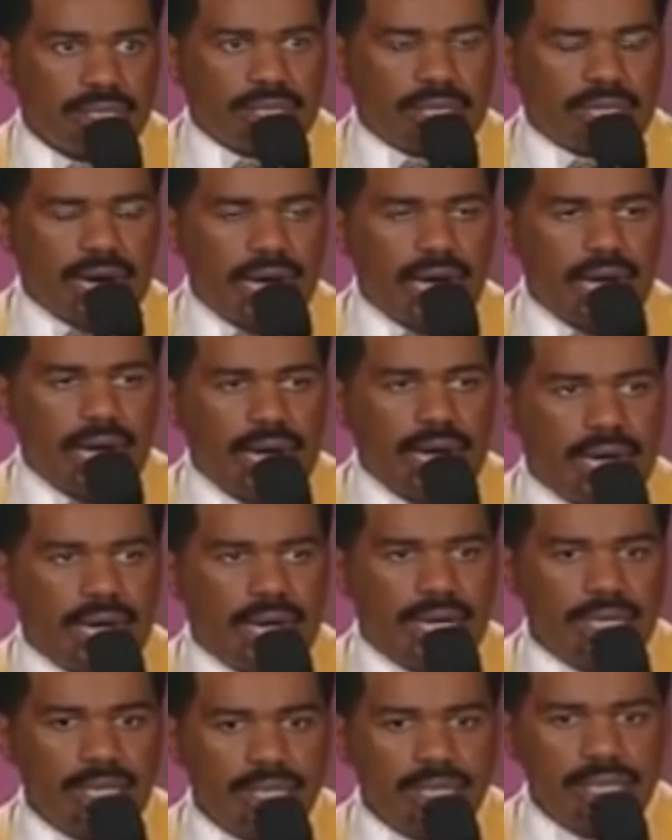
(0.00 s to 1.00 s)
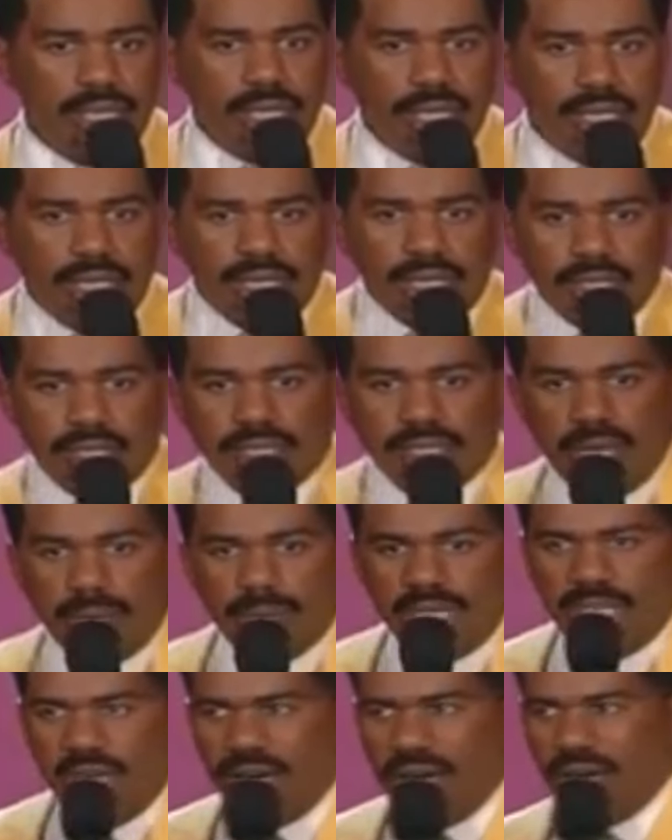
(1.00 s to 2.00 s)
God, some
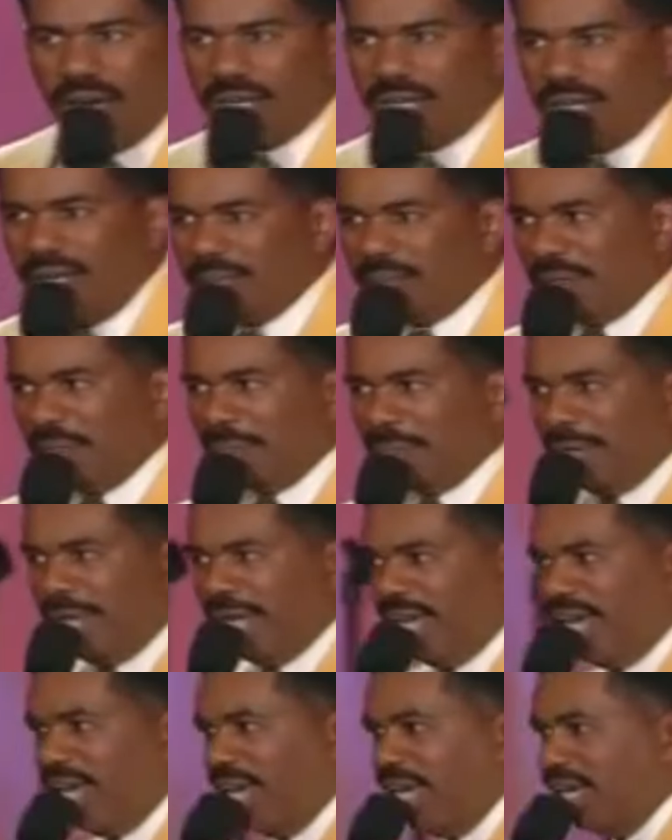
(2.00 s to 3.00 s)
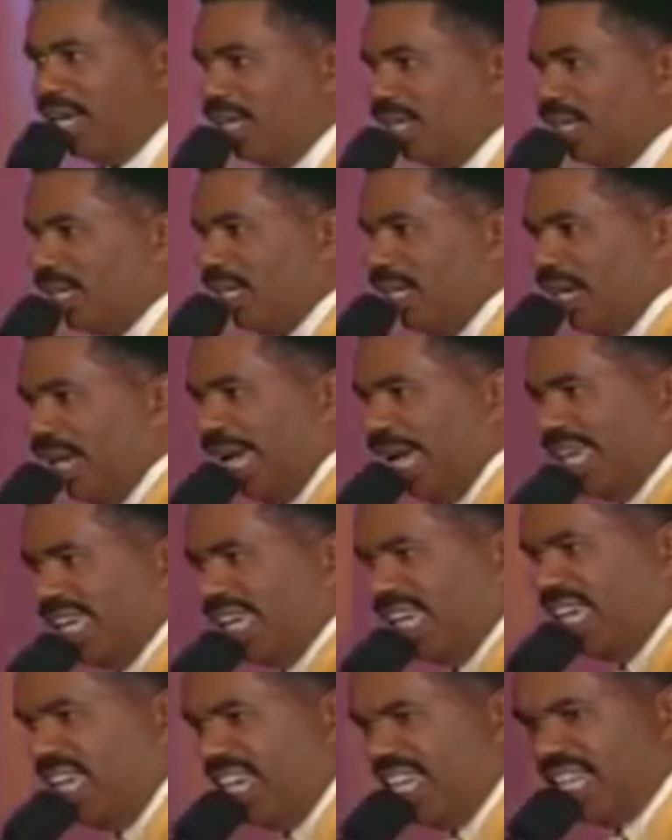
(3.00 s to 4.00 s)
of y'all come to bed looking like
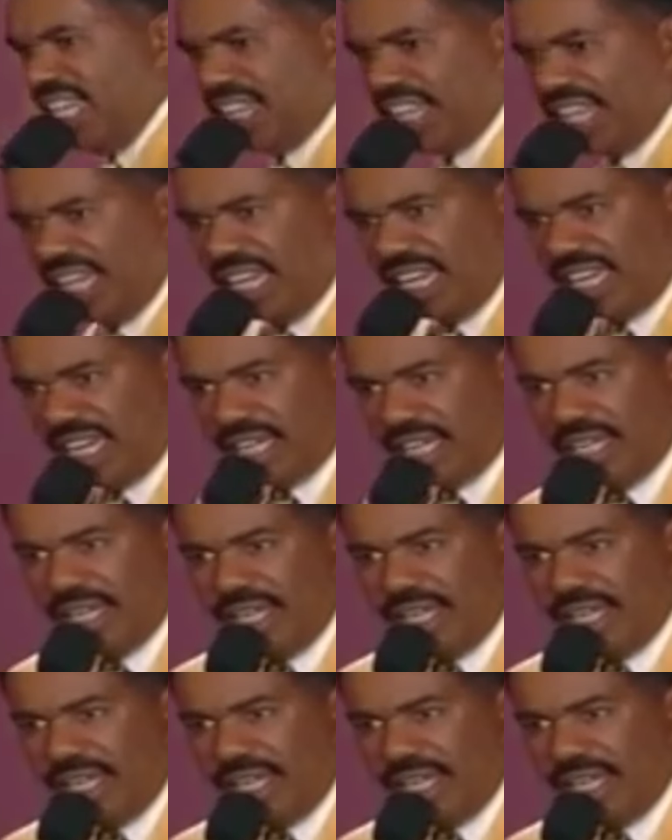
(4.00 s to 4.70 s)
anything.